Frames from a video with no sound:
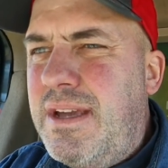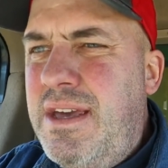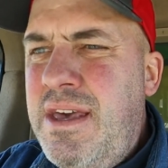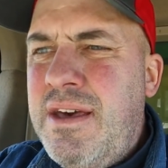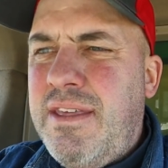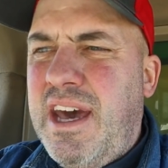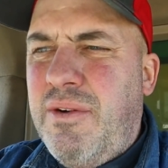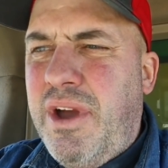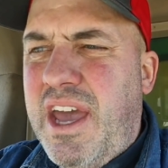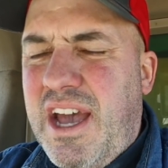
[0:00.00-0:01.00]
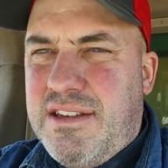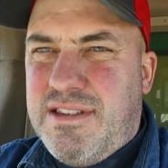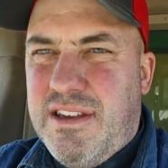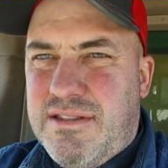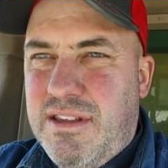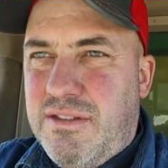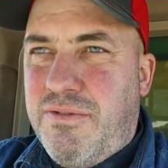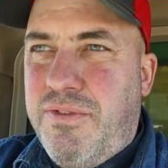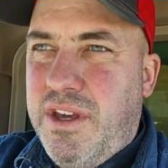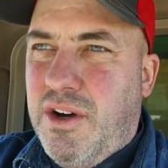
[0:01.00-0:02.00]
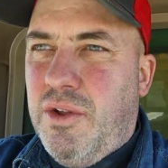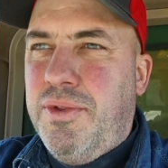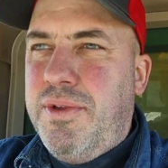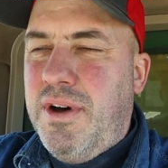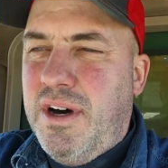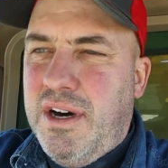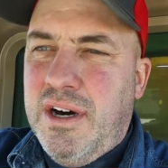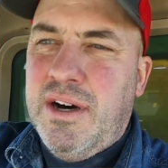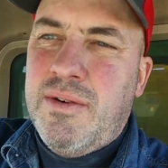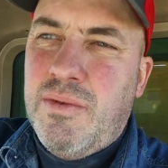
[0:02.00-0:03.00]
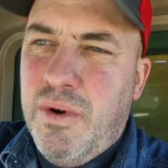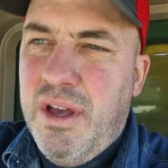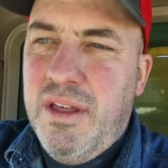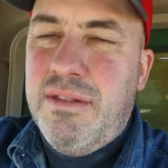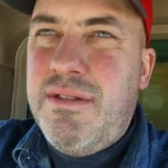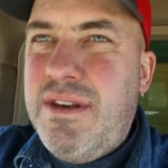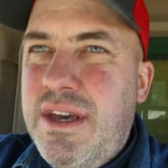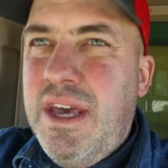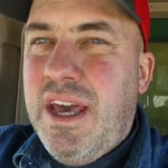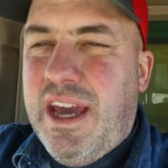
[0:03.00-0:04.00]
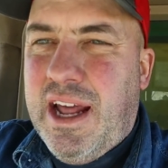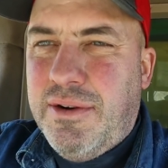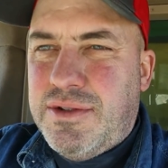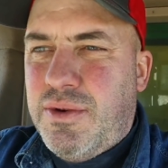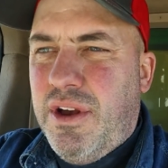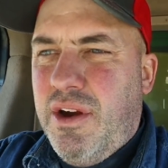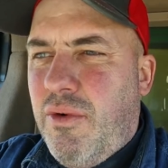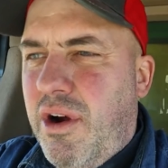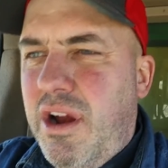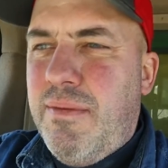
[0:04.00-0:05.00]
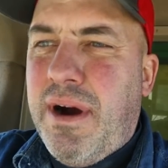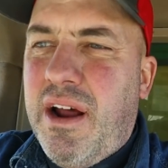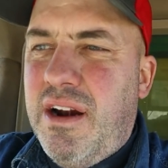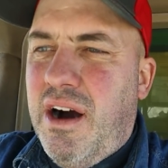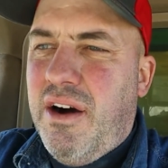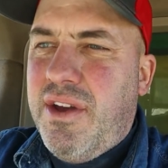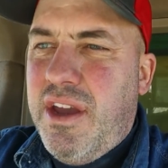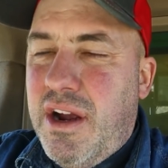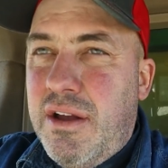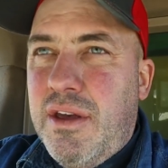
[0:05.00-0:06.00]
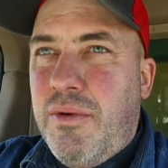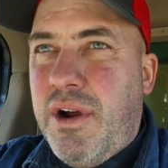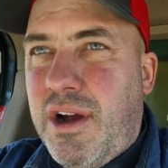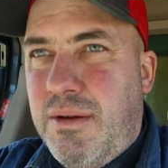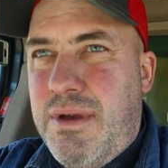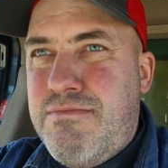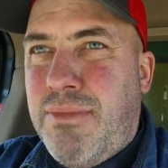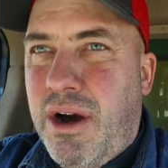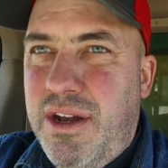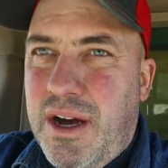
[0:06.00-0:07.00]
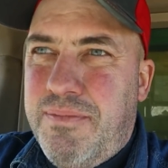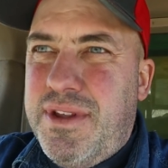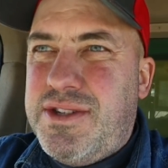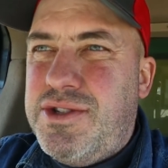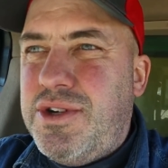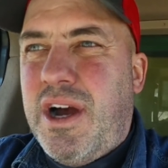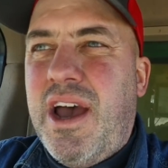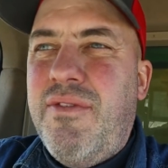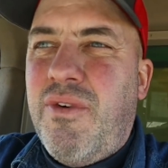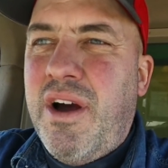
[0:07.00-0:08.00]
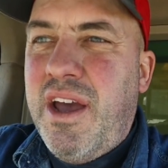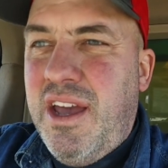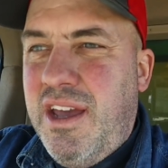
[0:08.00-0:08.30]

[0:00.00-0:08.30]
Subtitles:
that we access this field with, and I was really worried about it all year that we were going to be mudding up this driveway,